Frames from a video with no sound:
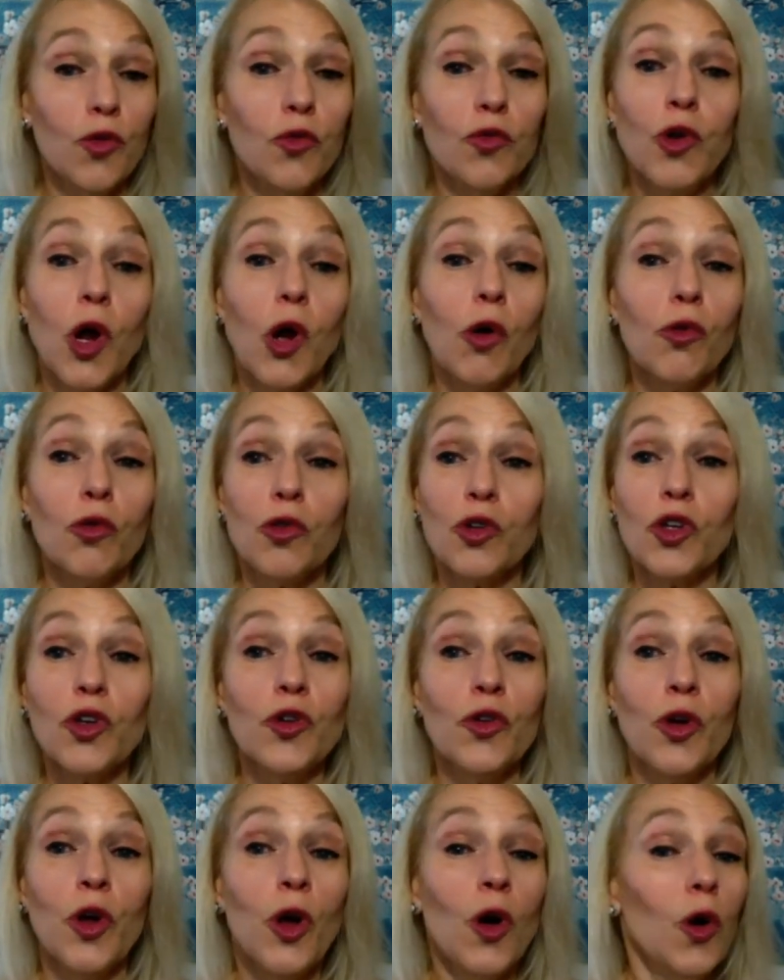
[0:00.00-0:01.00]
who don't
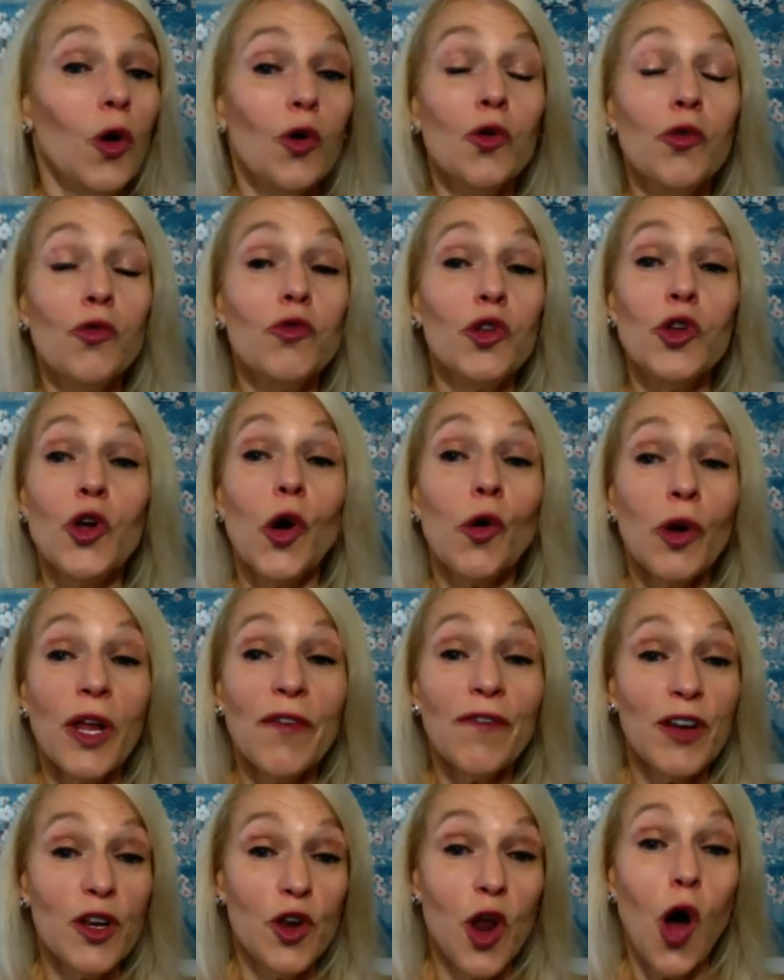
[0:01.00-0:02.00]
you who you
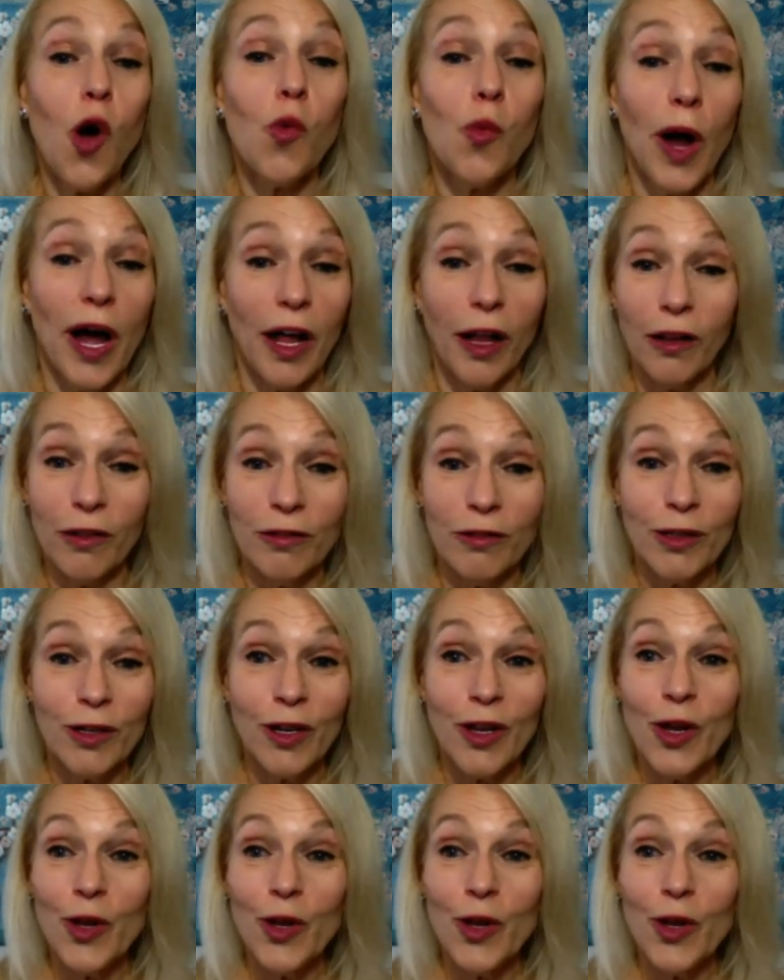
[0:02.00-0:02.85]
don't even know well